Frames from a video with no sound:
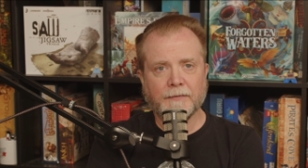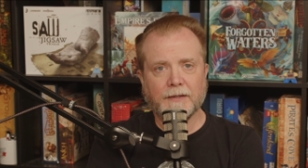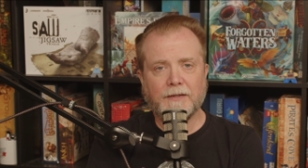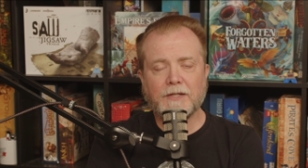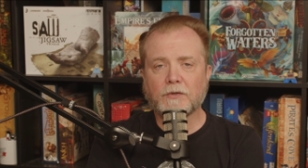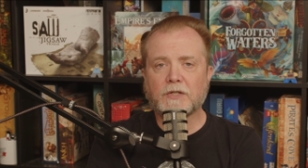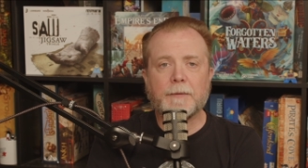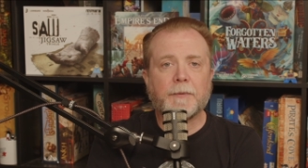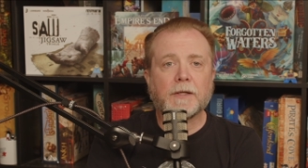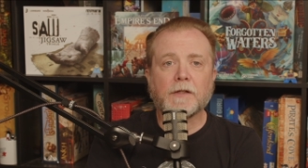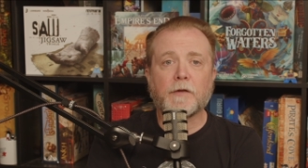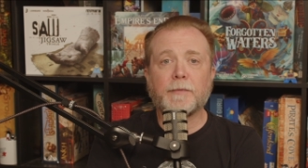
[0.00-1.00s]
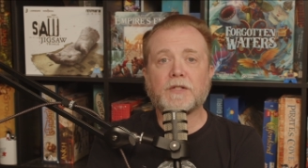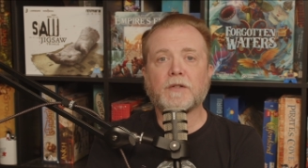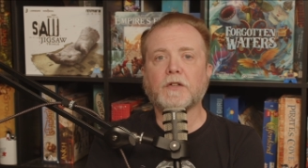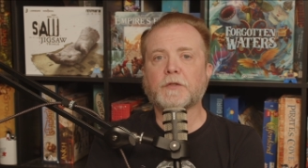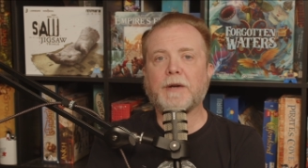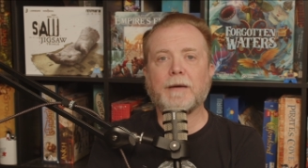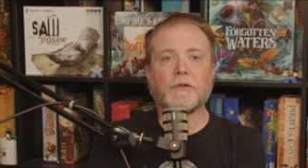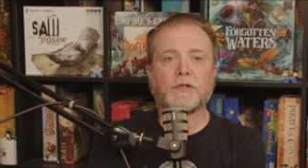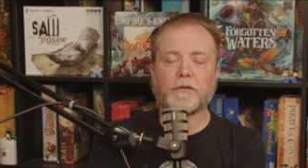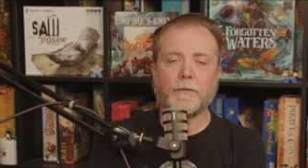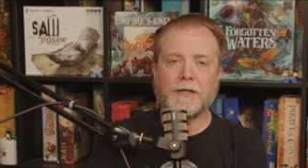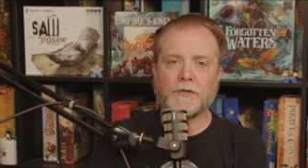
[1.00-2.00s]
These are typical of the materials published
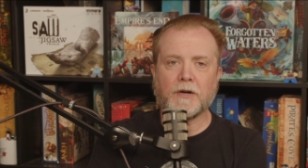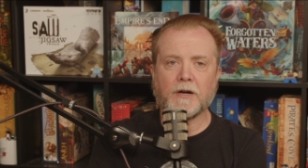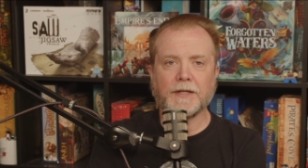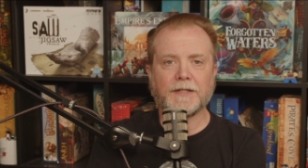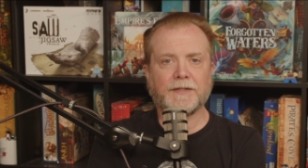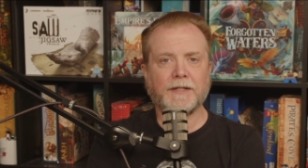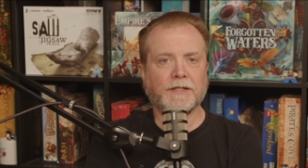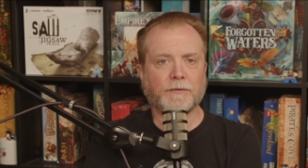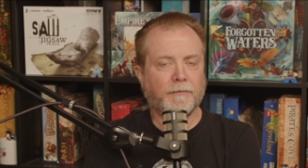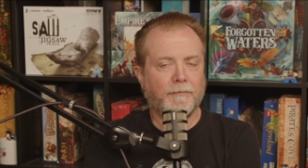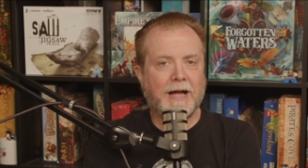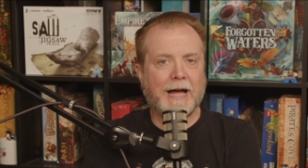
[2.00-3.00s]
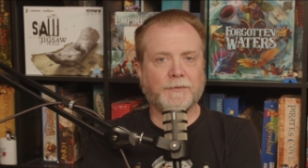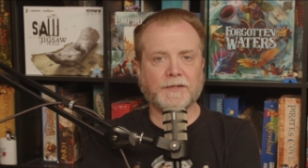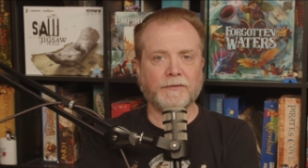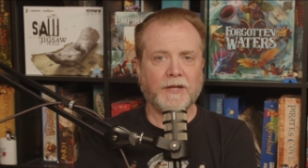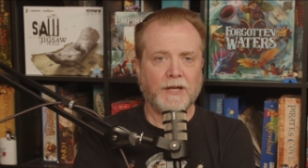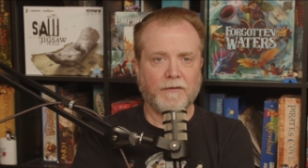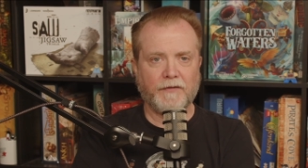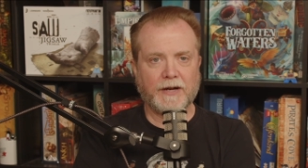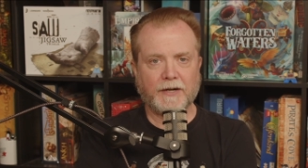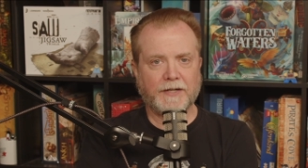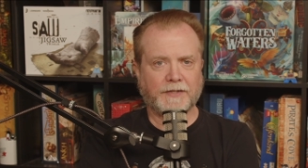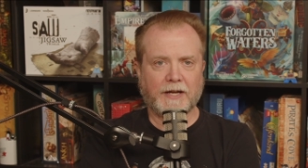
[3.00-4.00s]
for major Harnic cities, with maps of
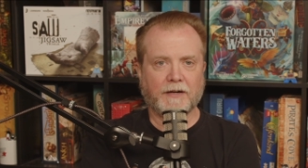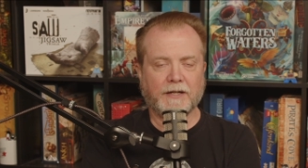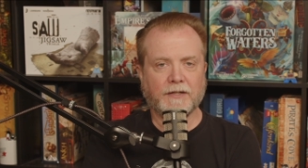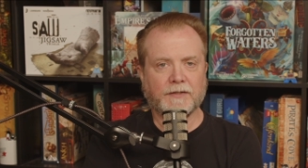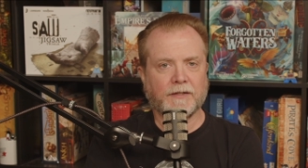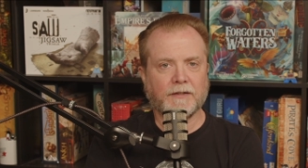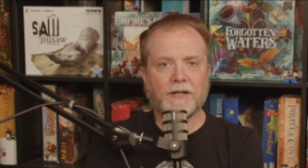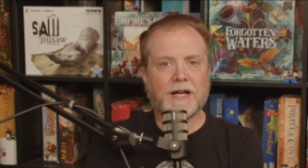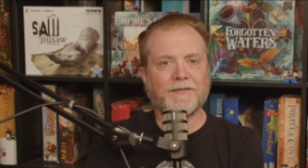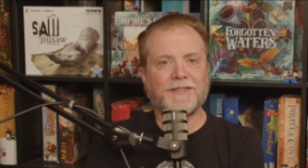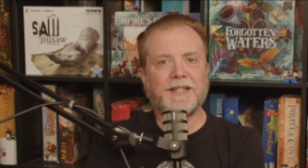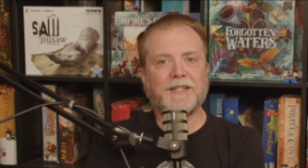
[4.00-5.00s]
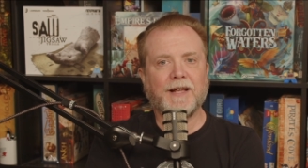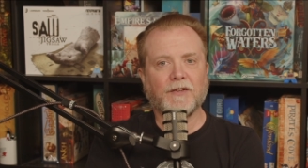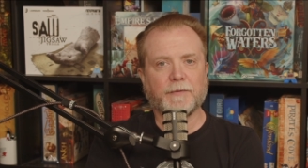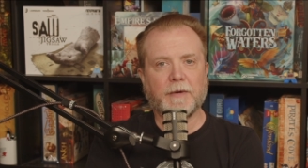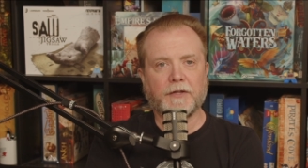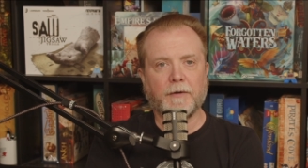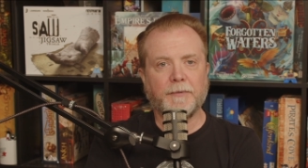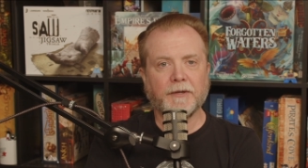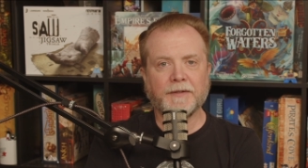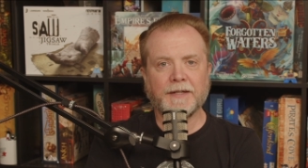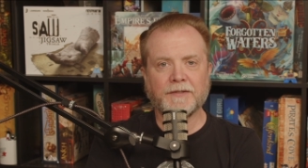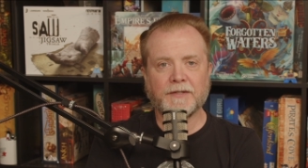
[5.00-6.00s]
various areas and a lot of details about their
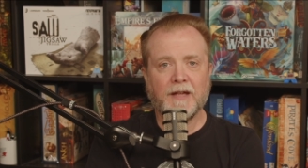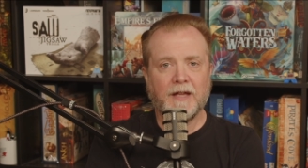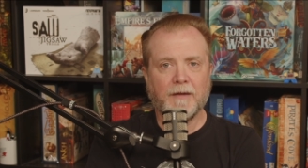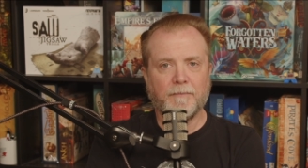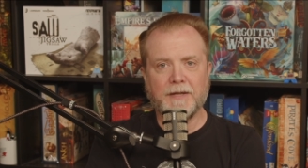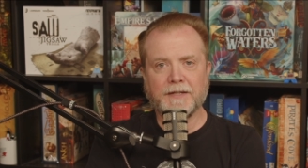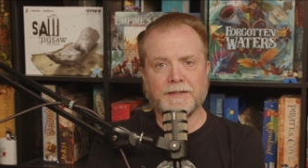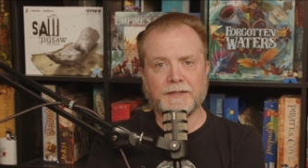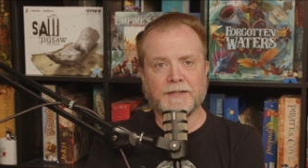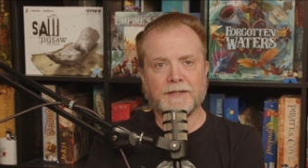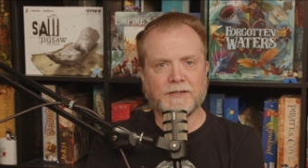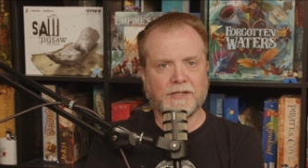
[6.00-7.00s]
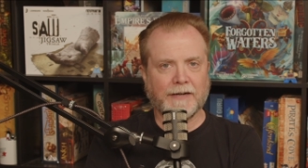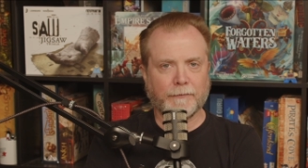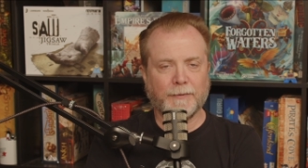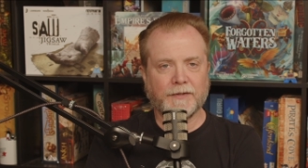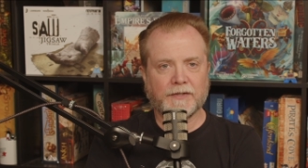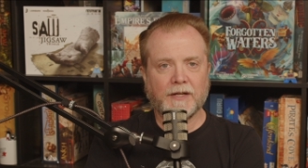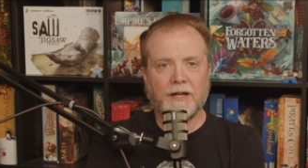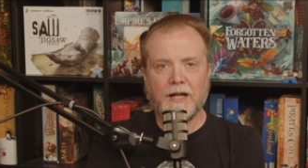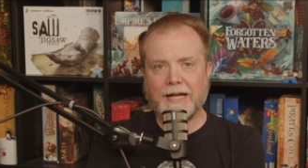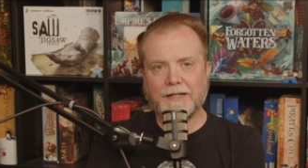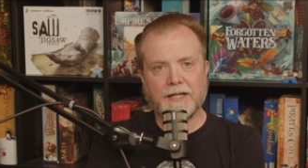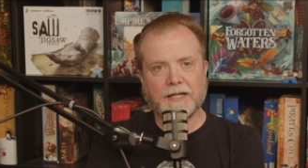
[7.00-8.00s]
buildings, businesses, governments,
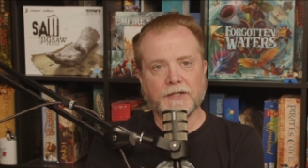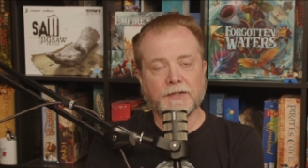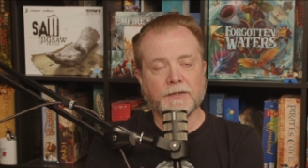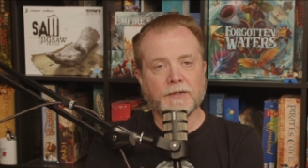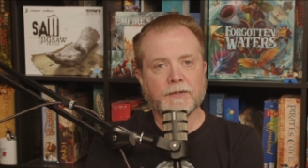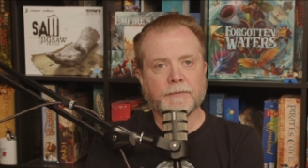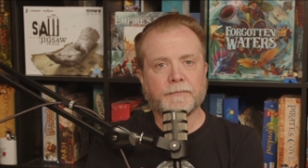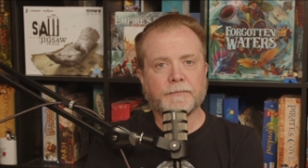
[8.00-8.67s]
and denizens.